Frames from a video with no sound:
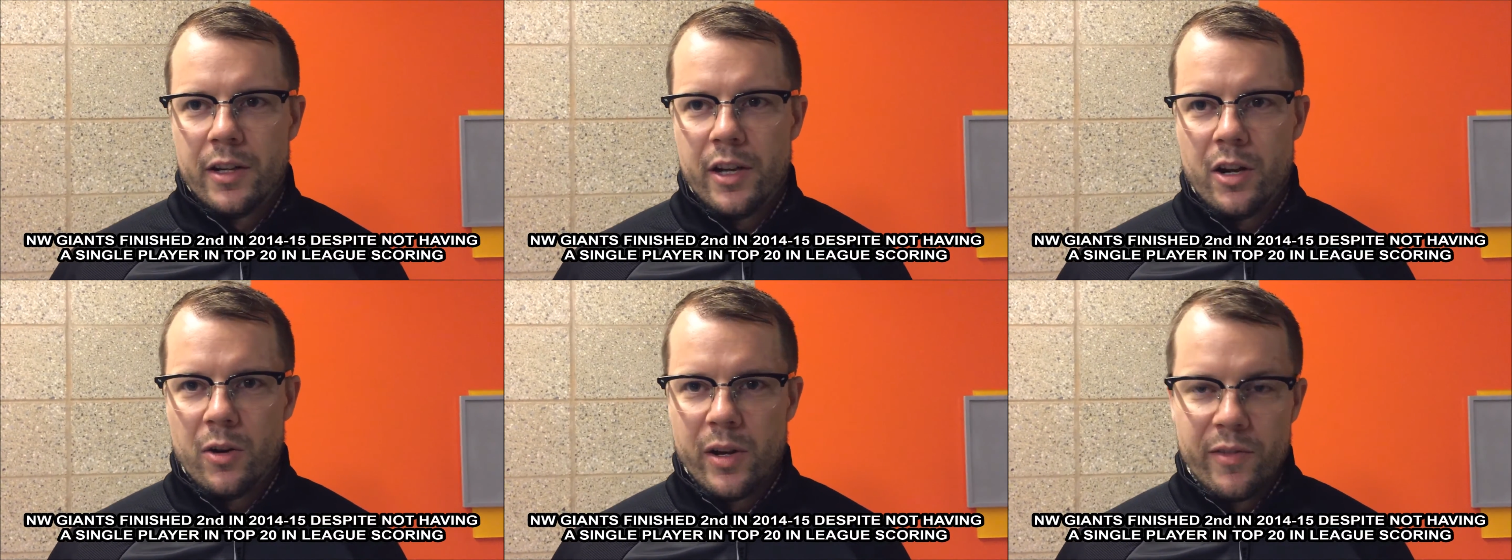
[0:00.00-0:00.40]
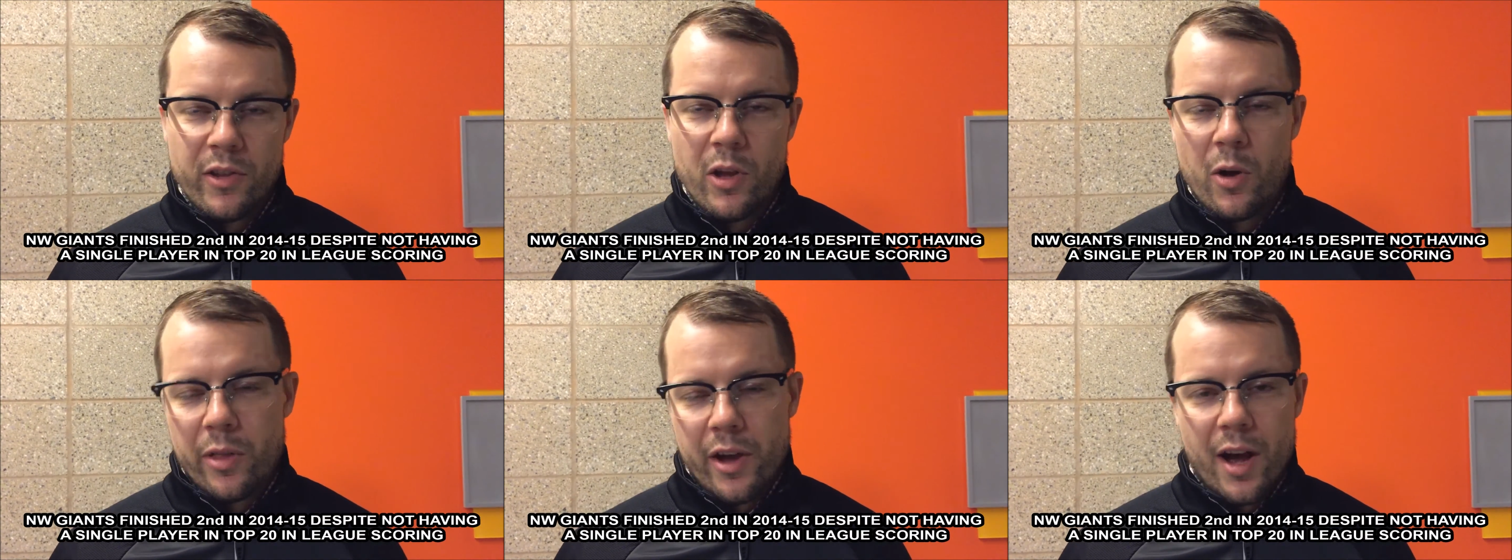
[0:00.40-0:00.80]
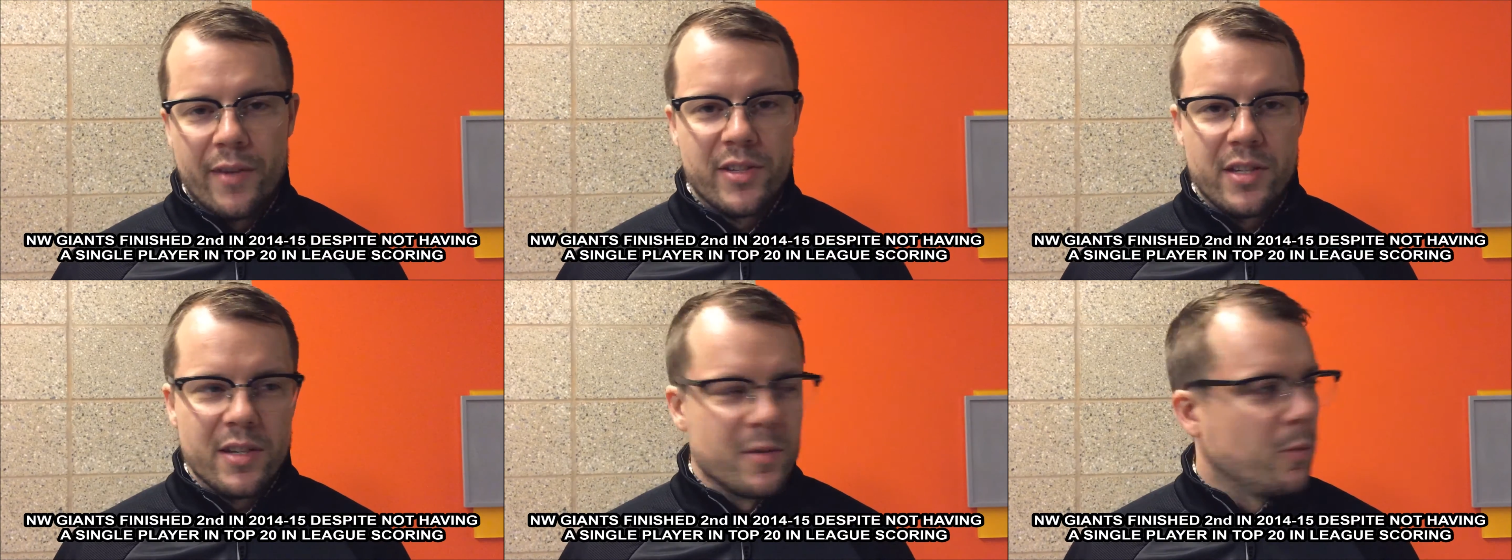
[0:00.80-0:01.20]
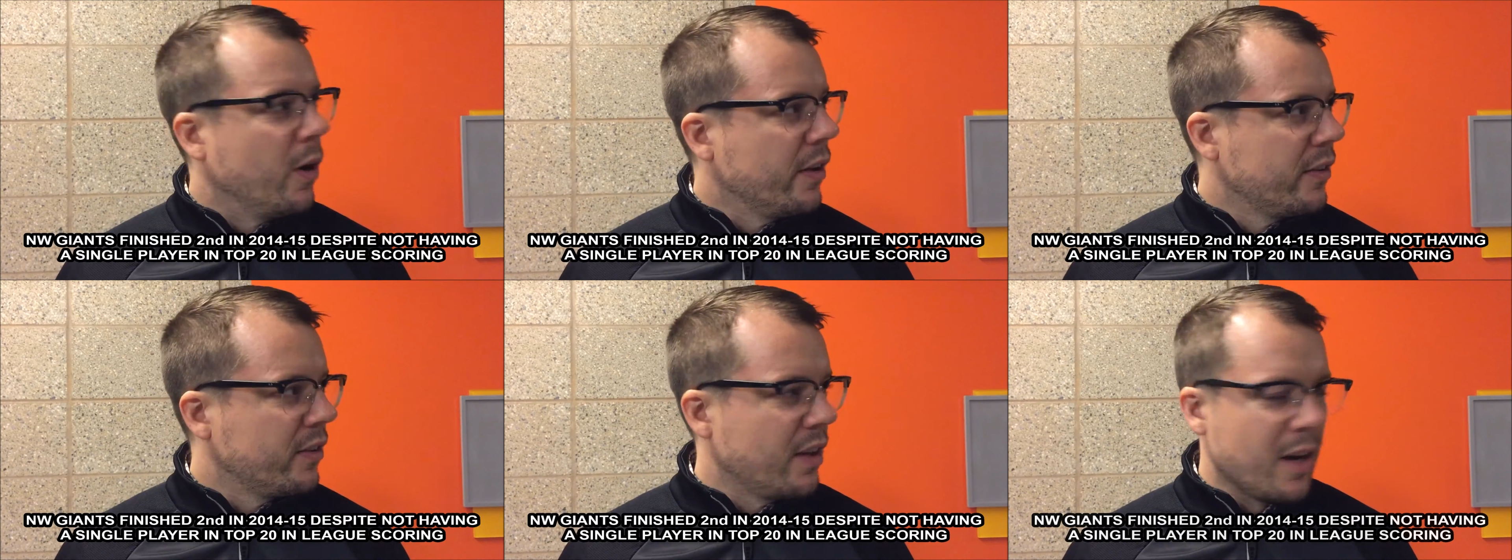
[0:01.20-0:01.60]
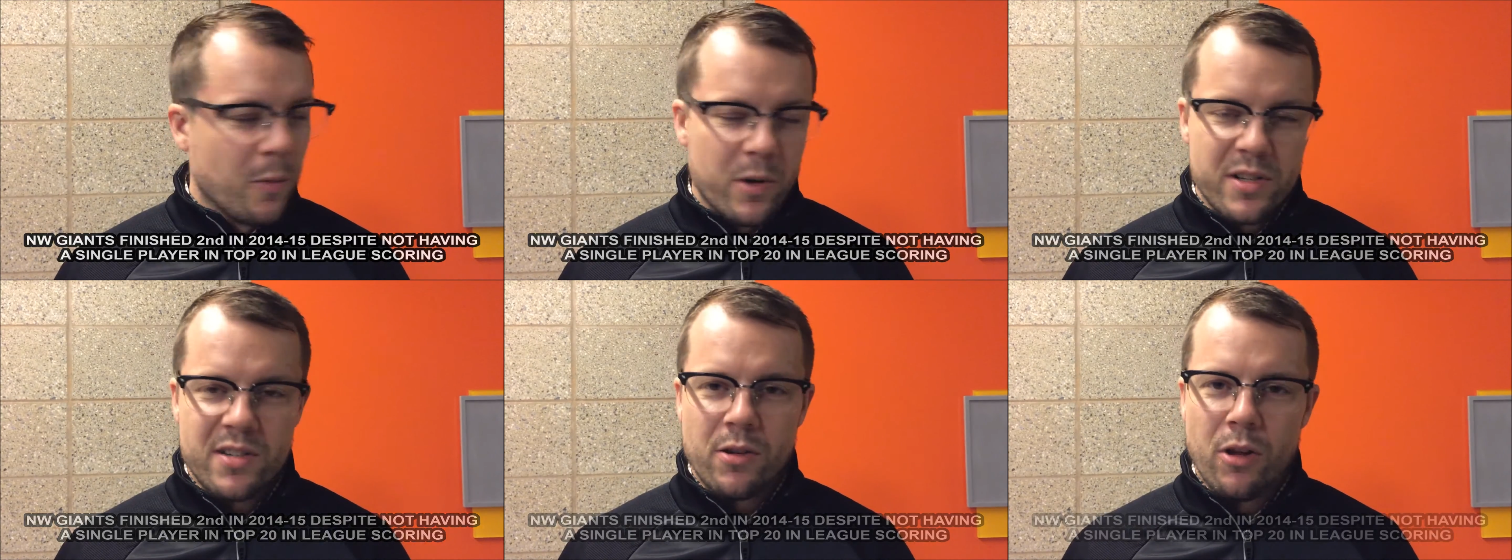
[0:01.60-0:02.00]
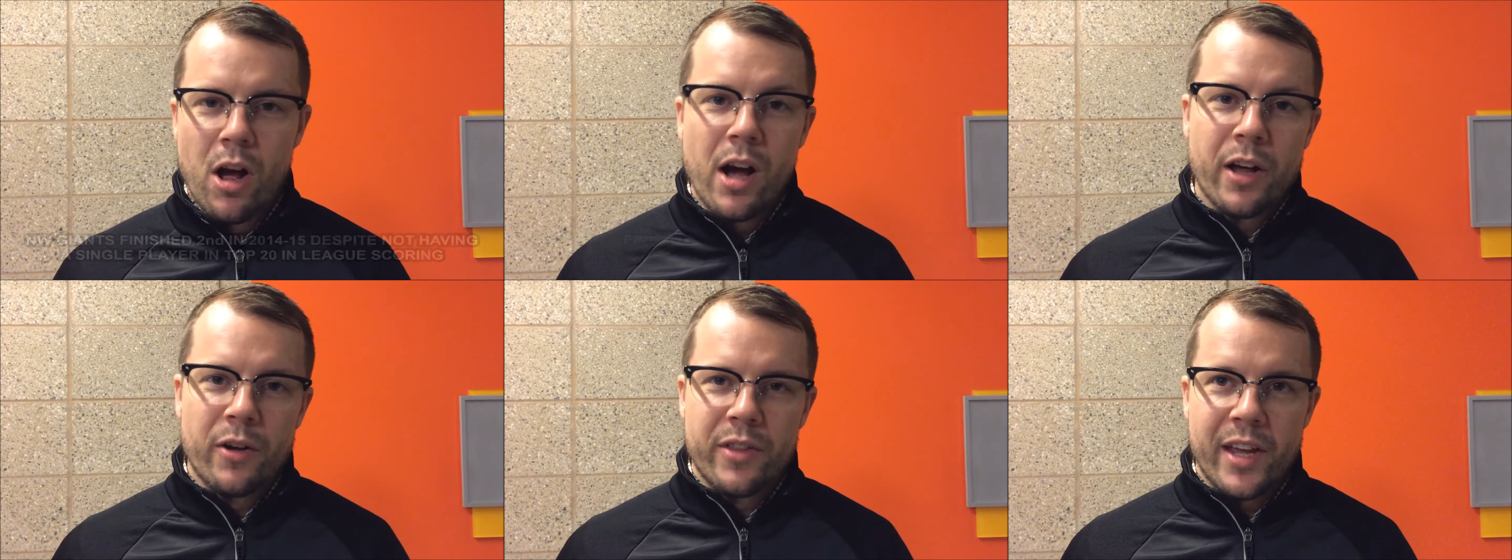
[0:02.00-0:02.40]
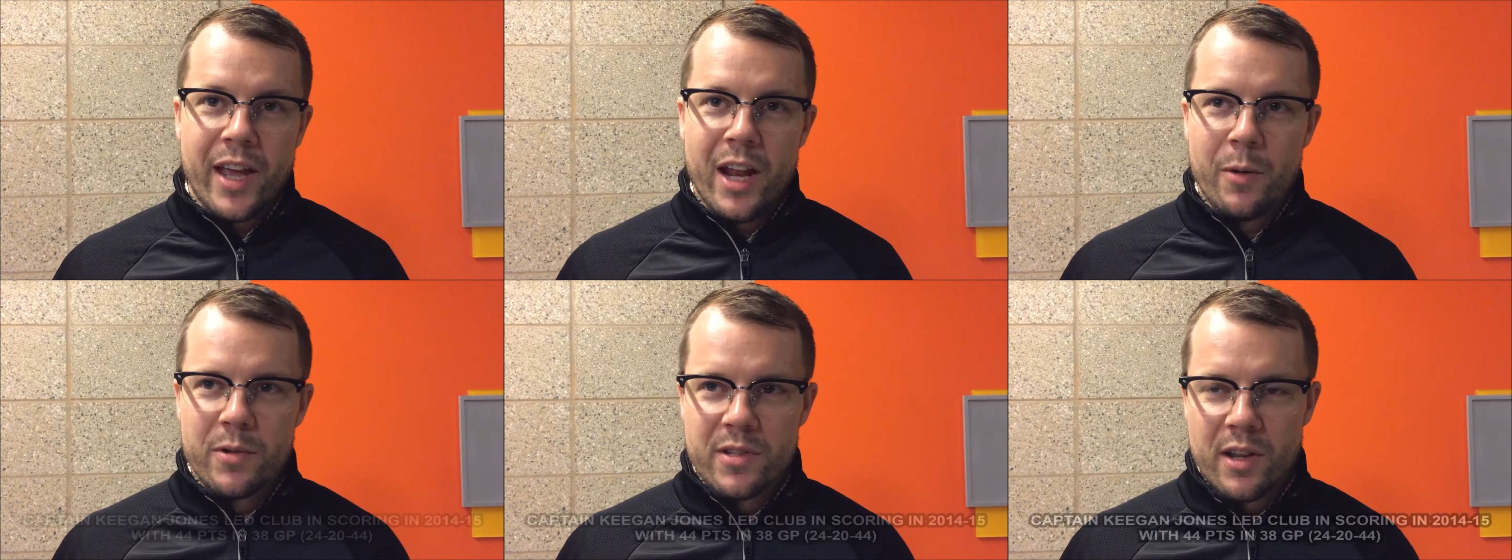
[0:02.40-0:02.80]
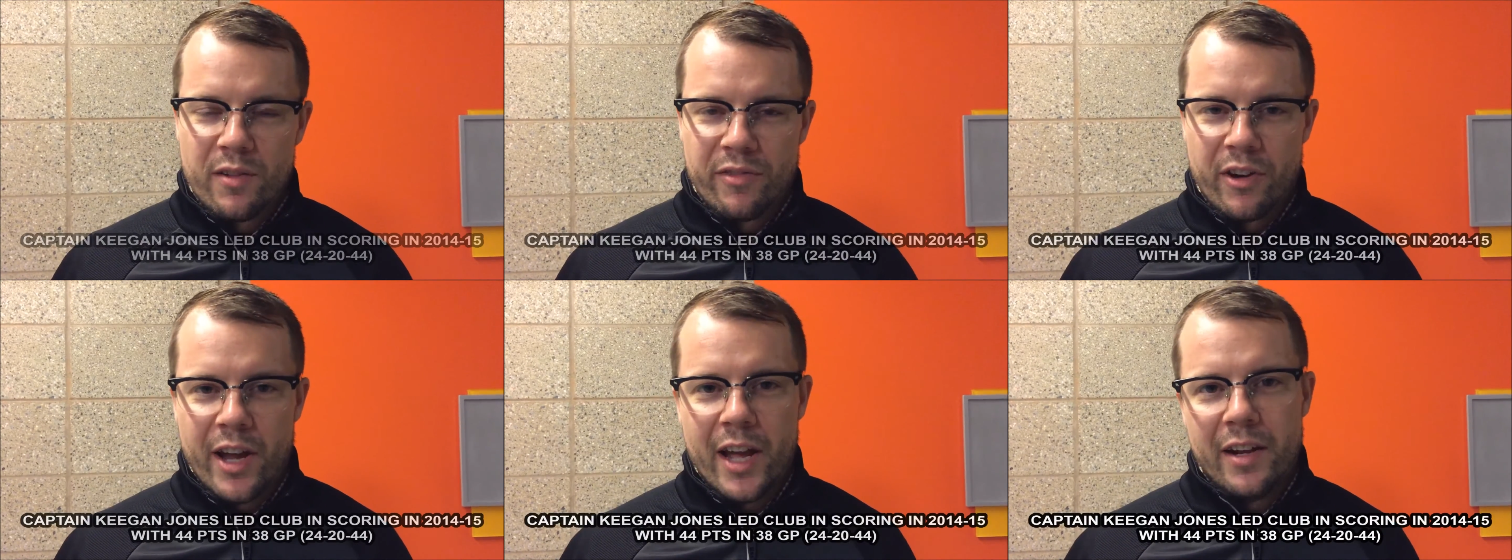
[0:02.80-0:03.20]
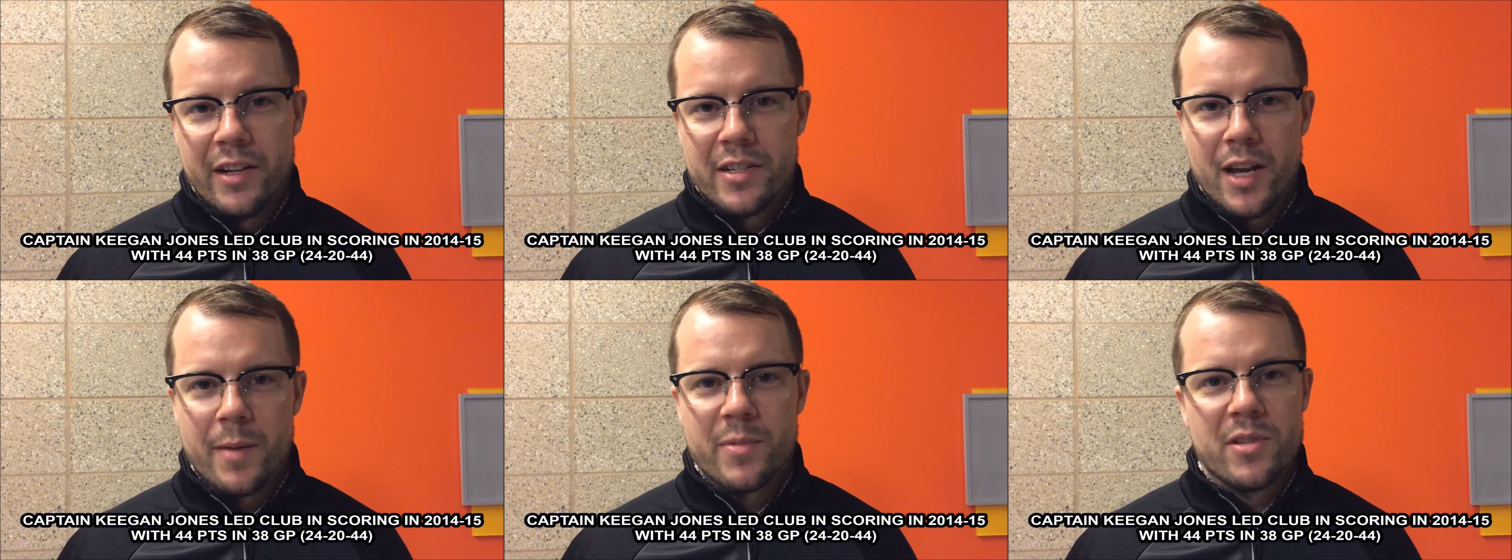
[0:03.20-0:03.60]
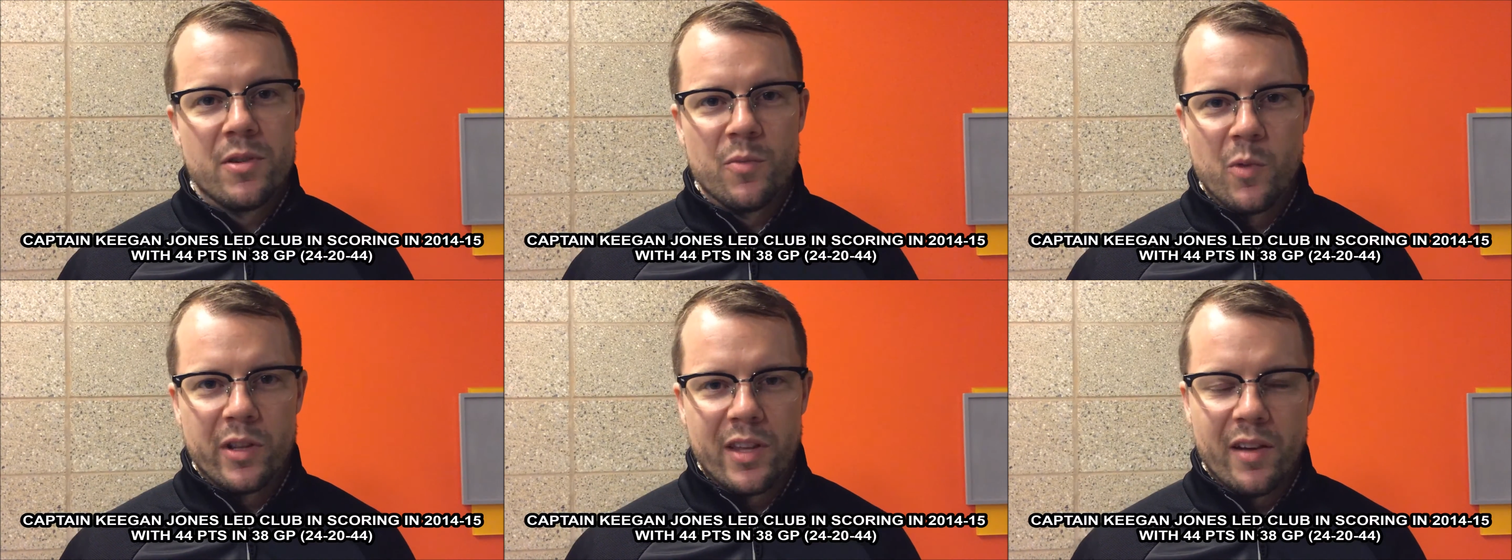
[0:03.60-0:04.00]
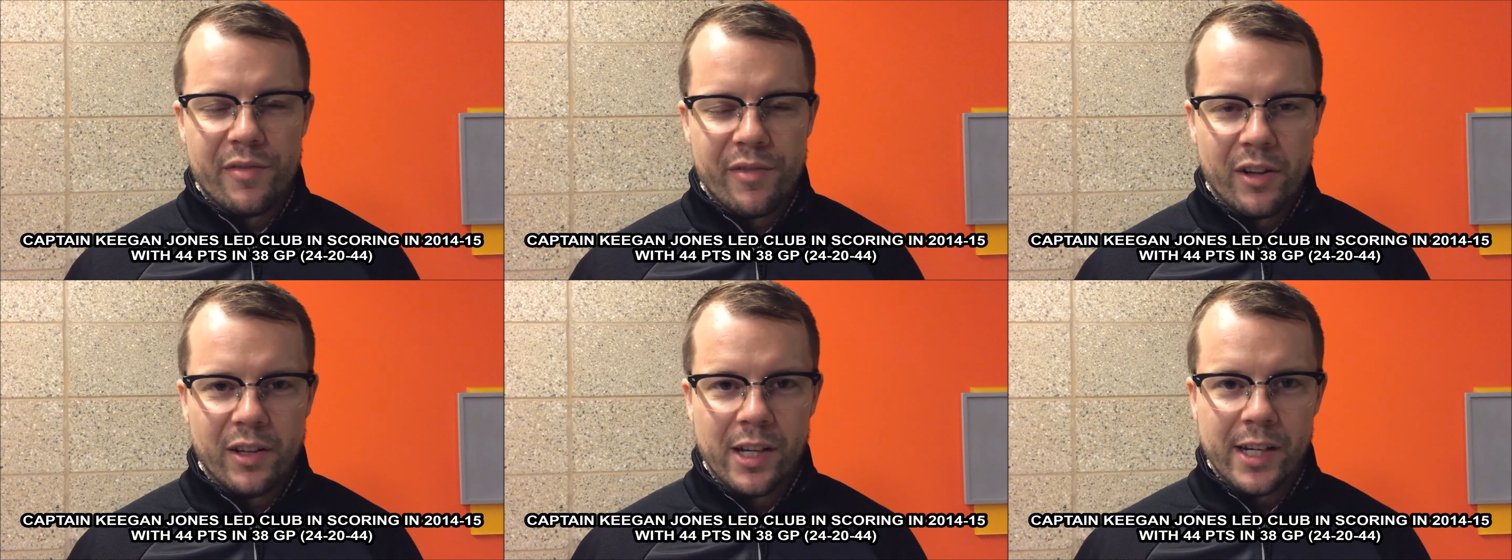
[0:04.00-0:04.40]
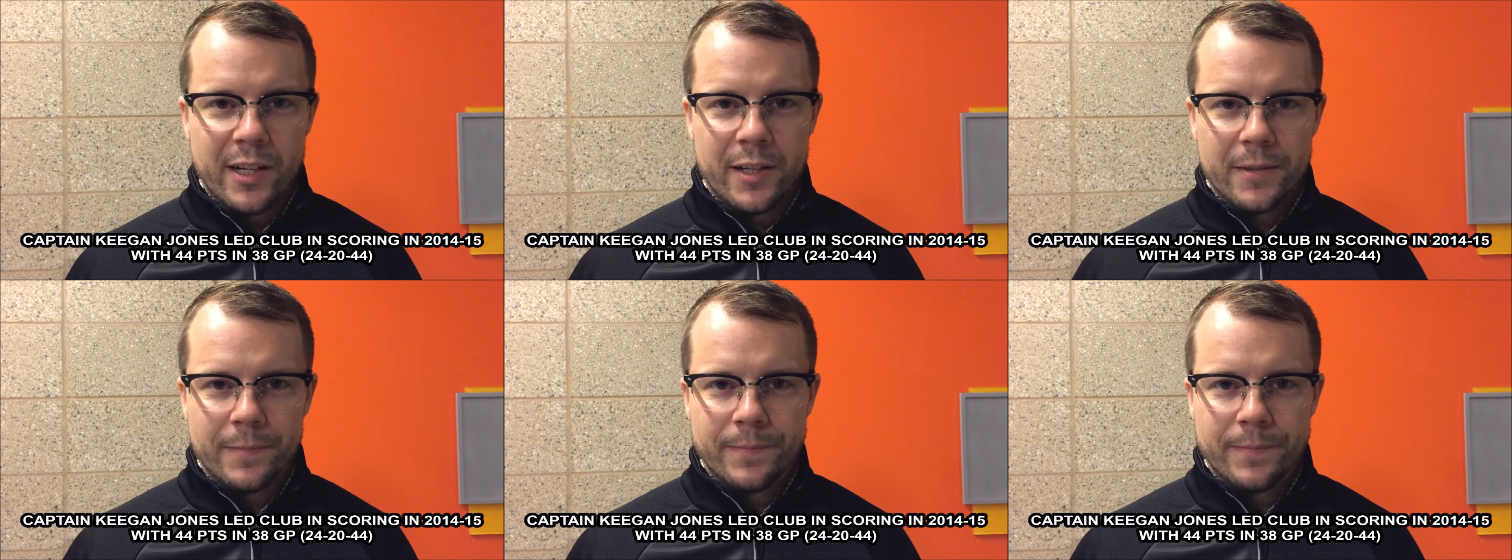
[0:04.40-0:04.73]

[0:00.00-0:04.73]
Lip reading: Even though the off season was so long, I don't think anyone's going to forget anytime soon what that felt like.